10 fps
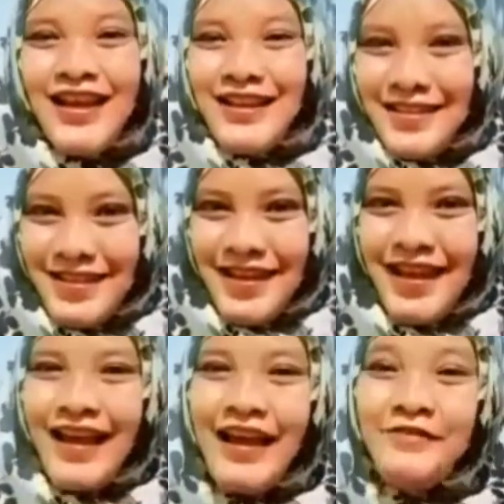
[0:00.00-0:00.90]

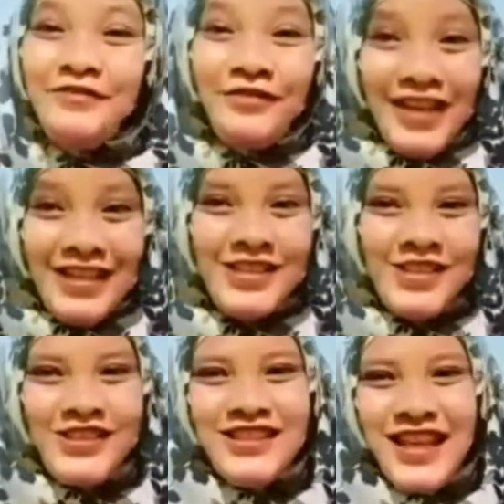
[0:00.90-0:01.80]
Yeah, I'm fine
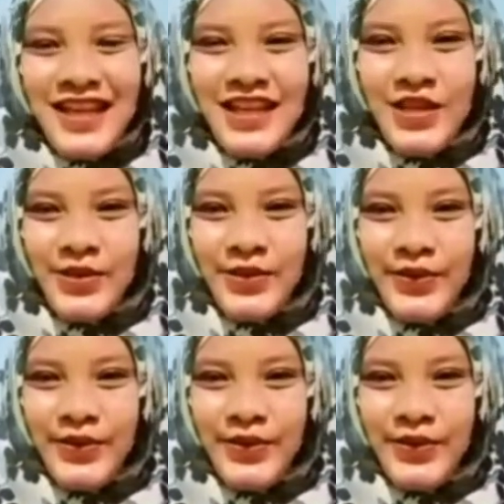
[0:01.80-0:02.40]
too, thank you.